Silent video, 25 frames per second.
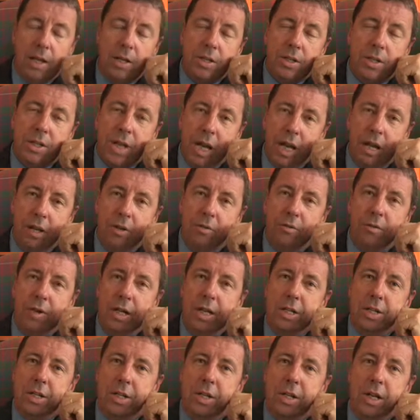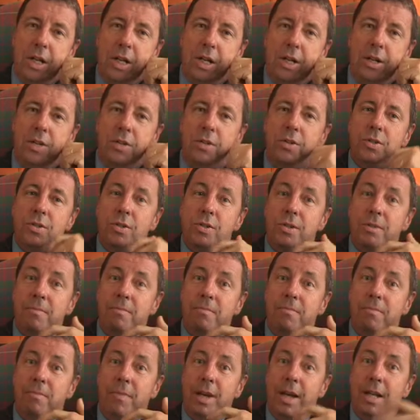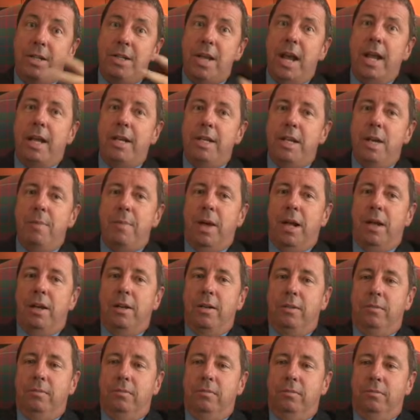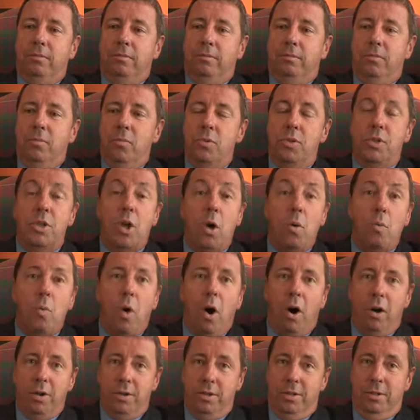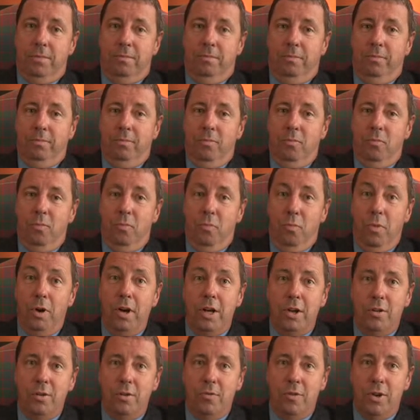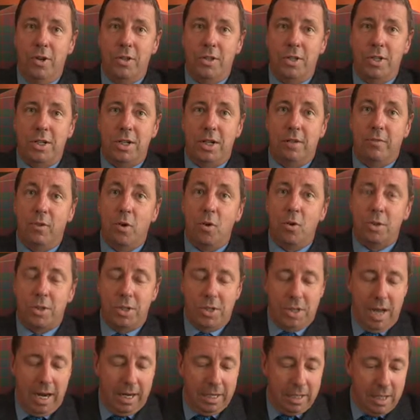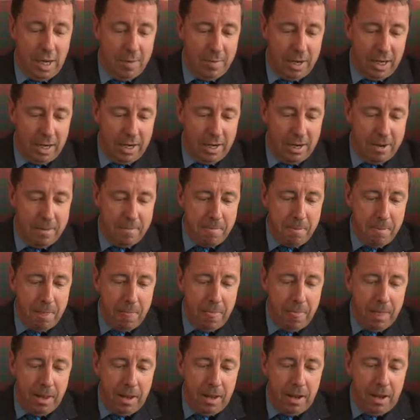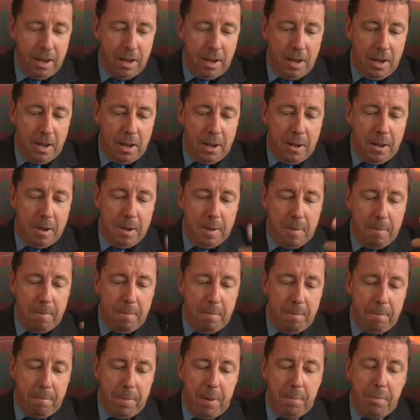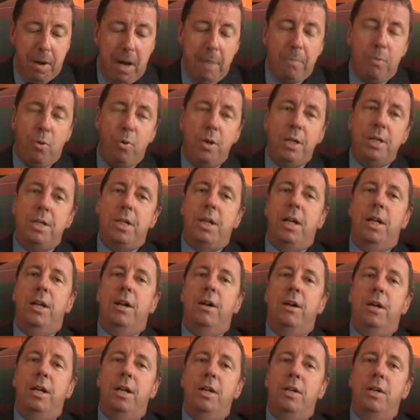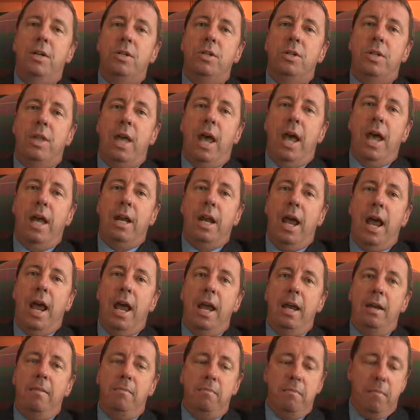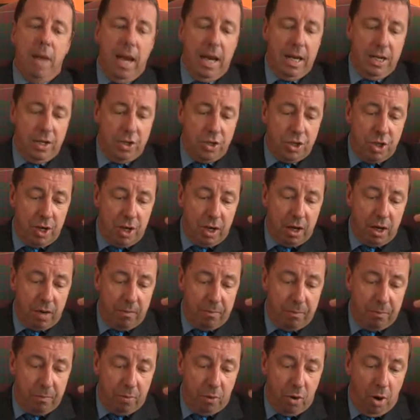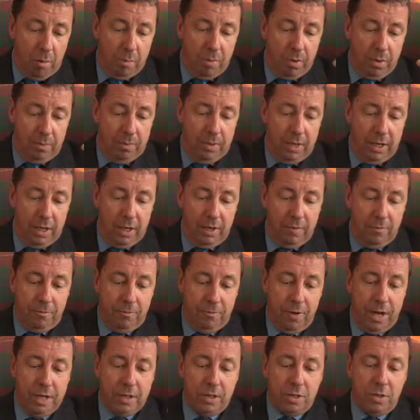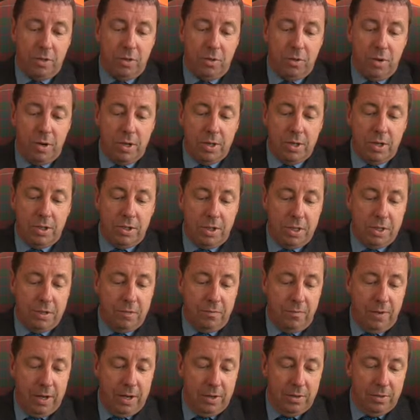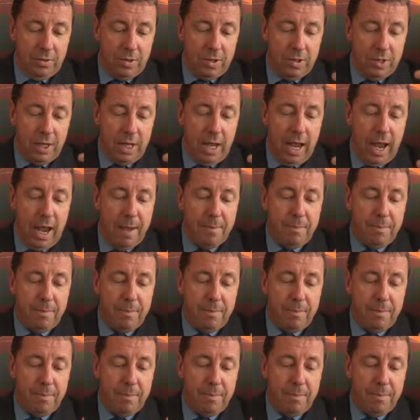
Second reason is it's academic. So what? We're a university, of course it's academic. But my point here is that a major problem that confronts lawyers in this field is the